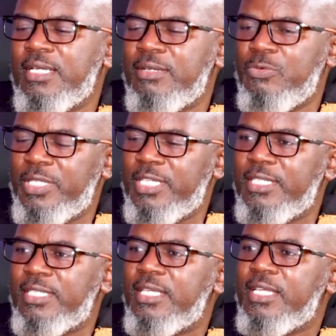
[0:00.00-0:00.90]
which
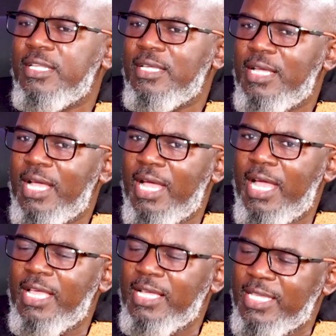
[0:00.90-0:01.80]
is
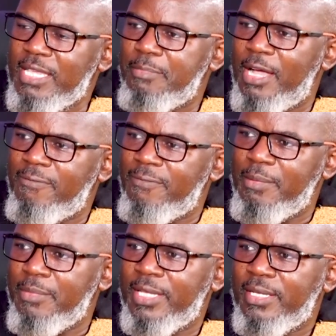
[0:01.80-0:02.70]
I keep
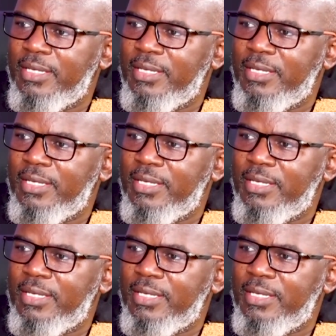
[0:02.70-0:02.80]
affirming